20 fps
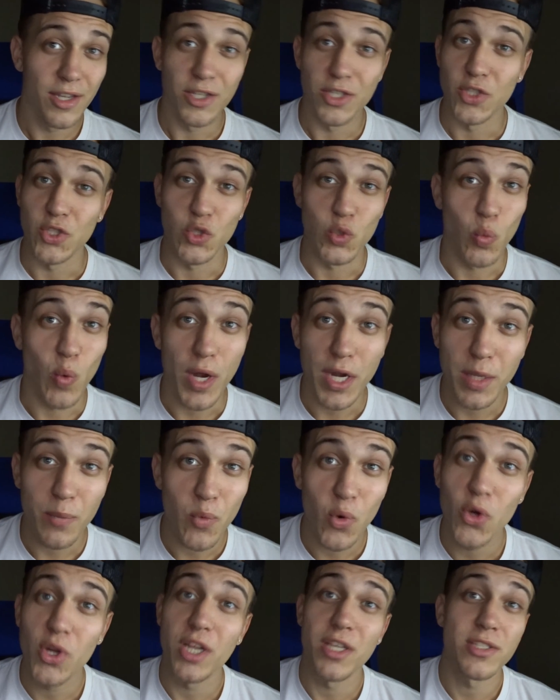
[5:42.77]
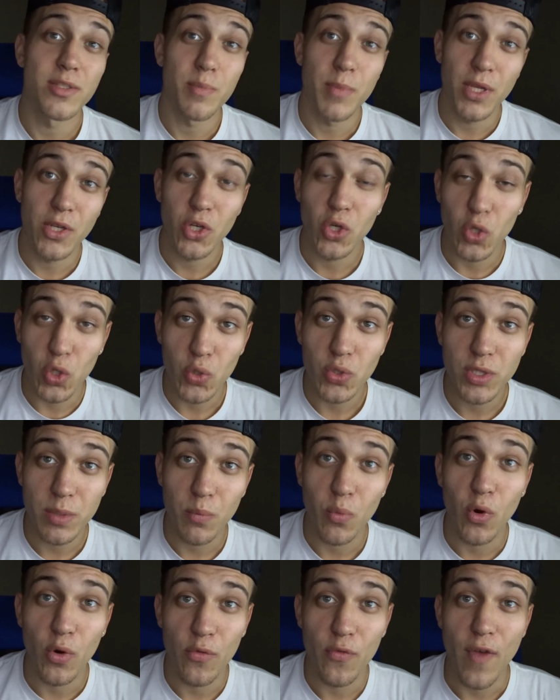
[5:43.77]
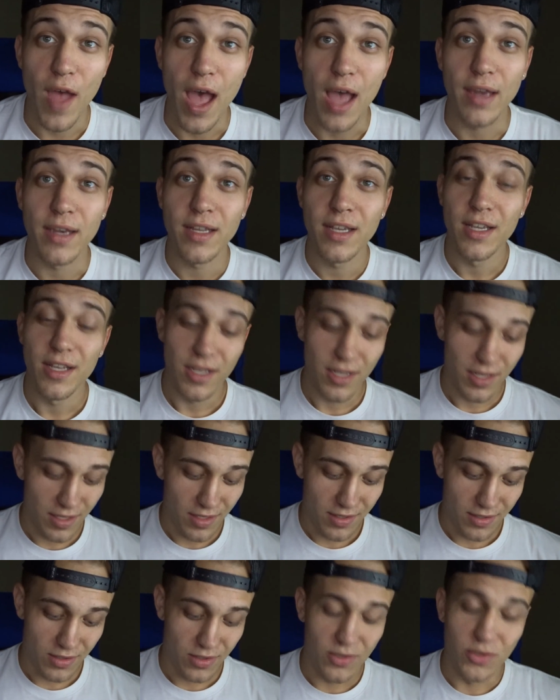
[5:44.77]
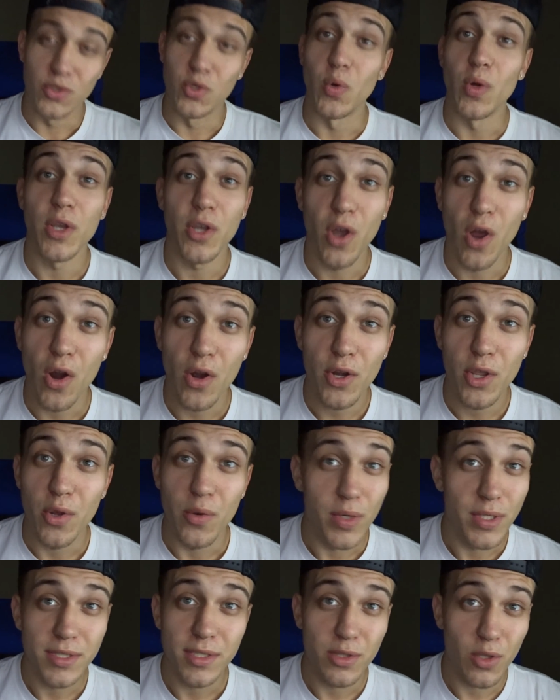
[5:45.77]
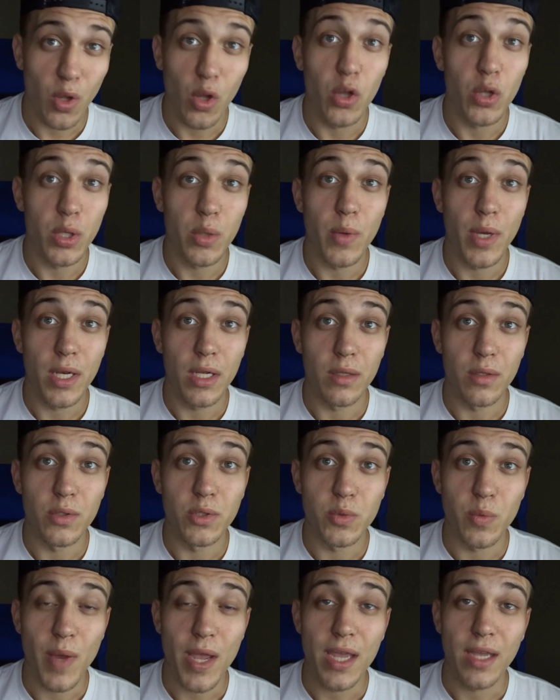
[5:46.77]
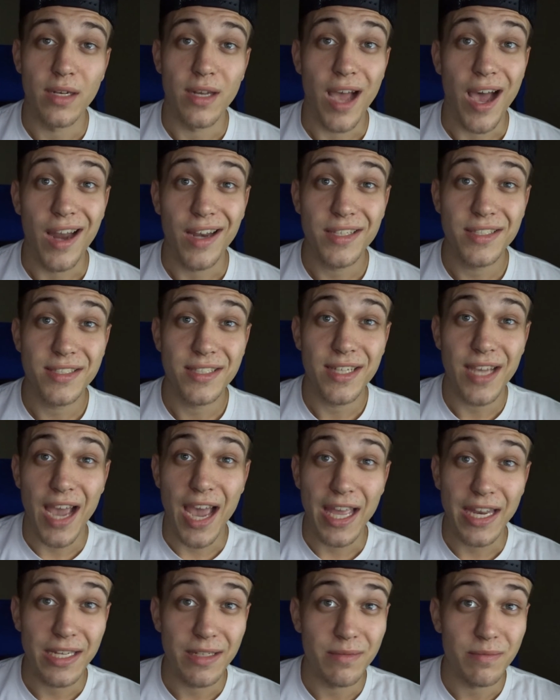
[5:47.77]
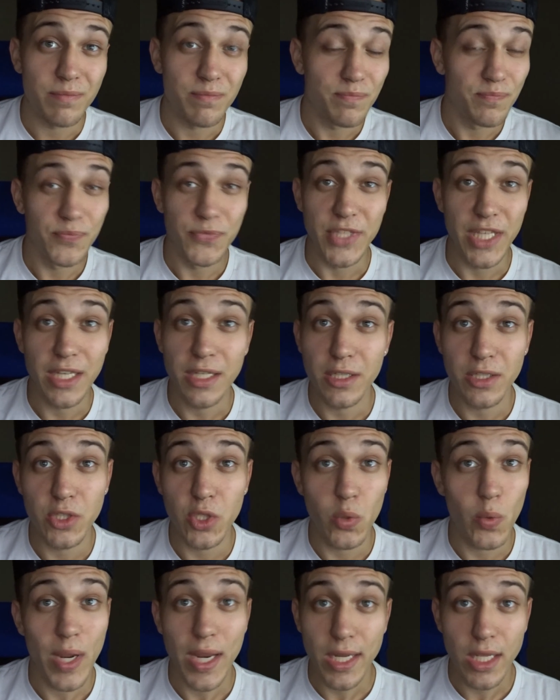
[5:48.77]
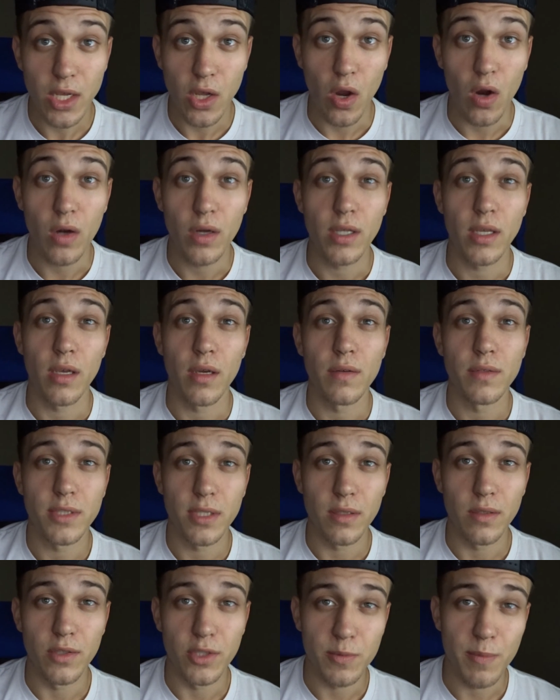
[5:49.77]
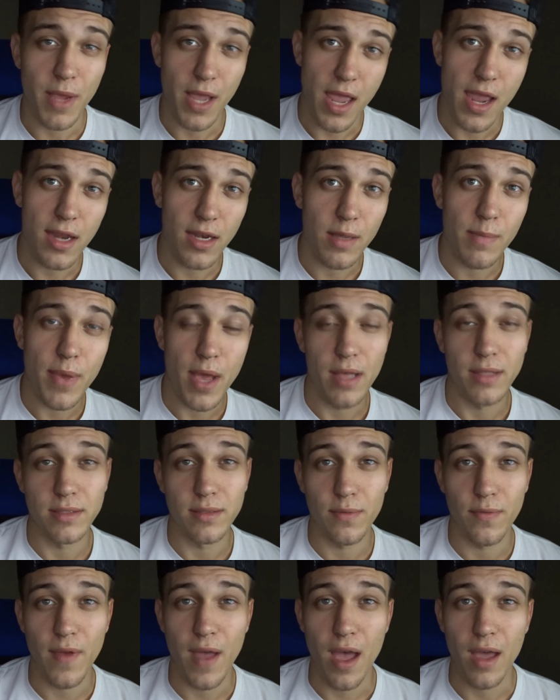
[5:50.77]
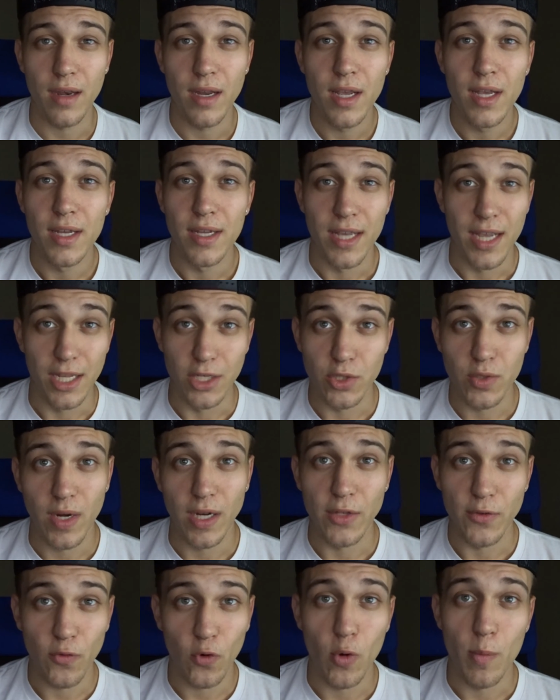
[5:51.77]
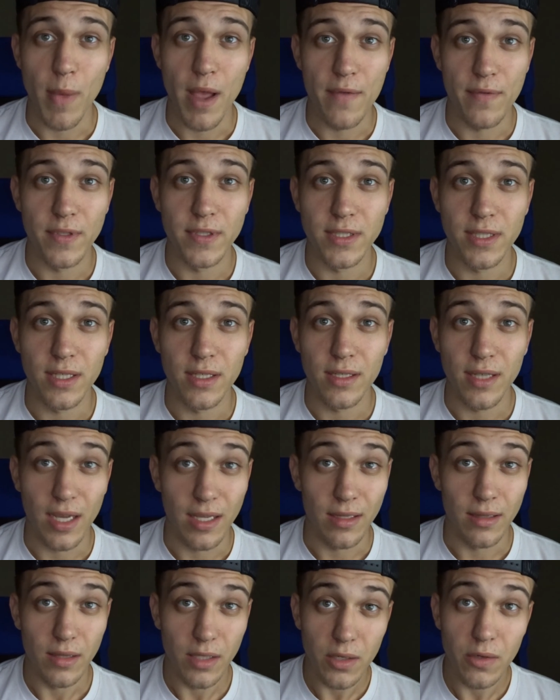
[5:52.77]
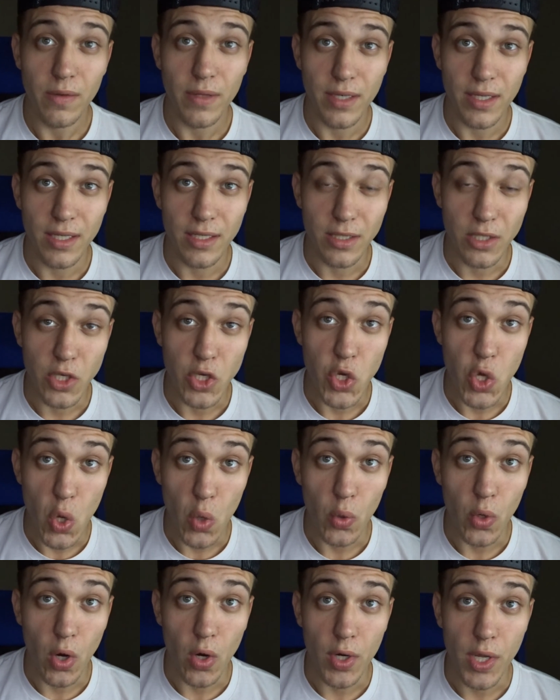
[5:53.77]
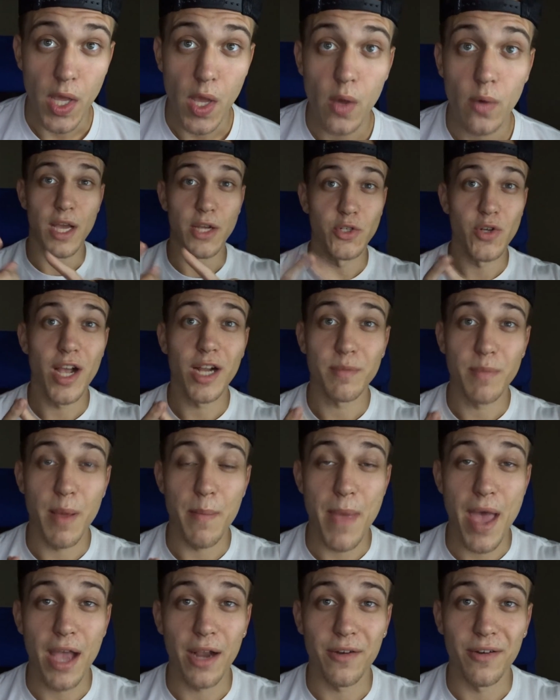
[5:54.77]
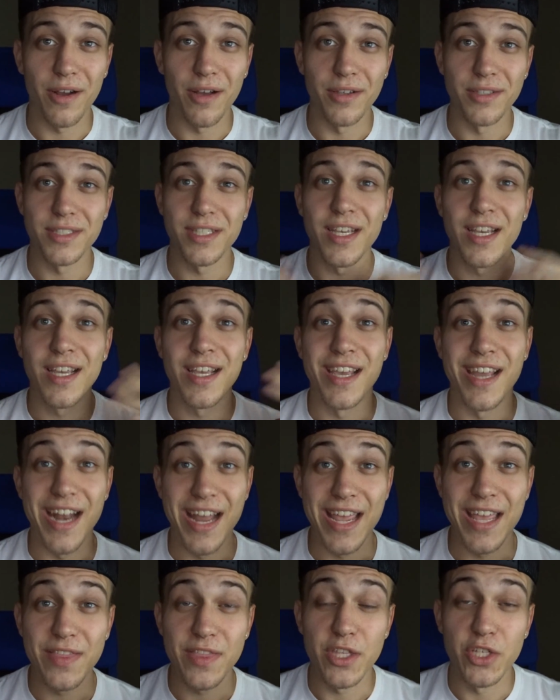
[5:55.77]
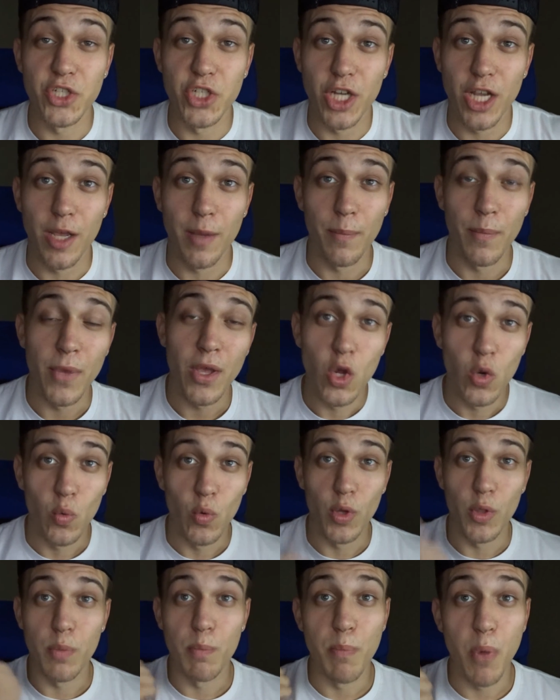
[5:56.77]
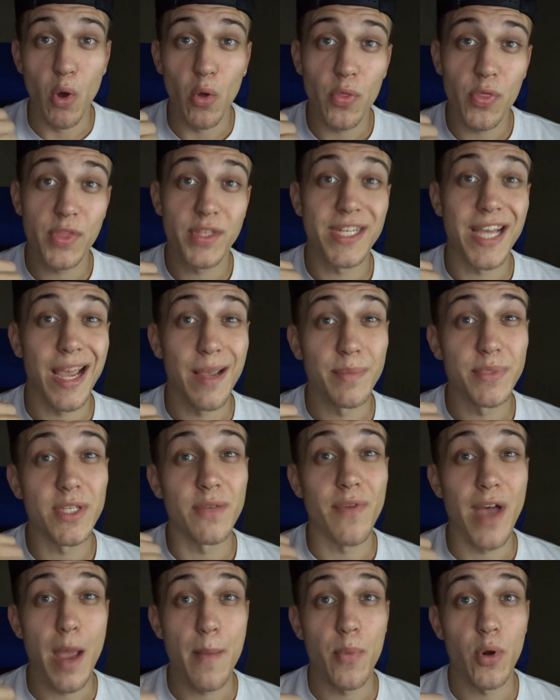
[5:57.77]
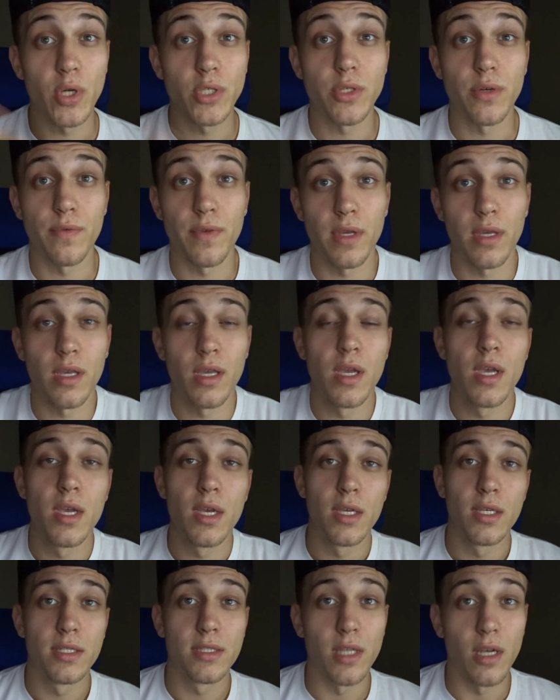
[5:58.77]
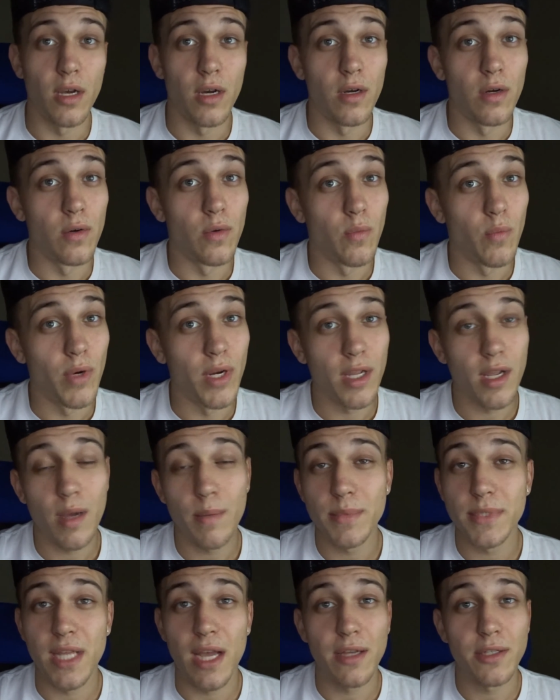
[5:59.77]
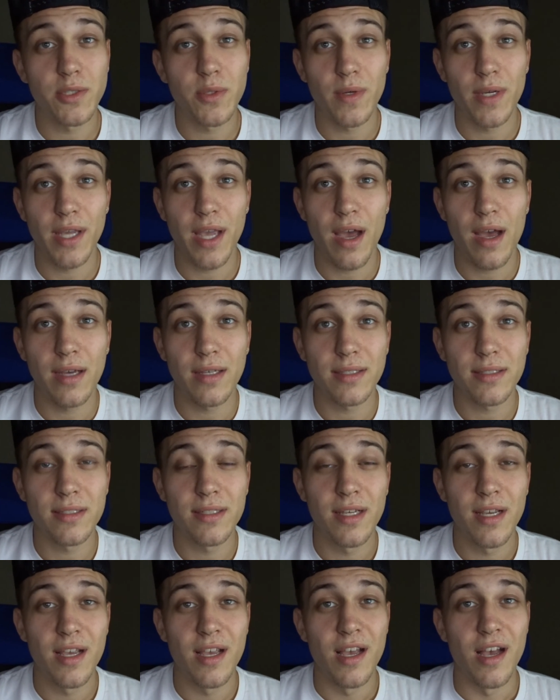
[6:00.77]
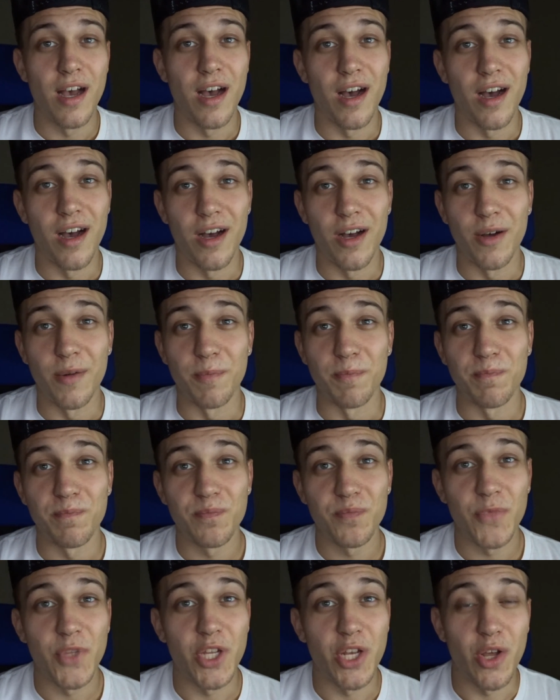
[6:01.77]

Sweating more doesn't mean you're losing more fat doing cardio isn't the only way to lose weight. Honestly, I didn't do any cardio to lose my 80 pounds of fat and transform my physique. I literally did no cardio. I tracked my macros and I hit the gym with both types of hypertrophy. So when it comes down to it, guys, um, you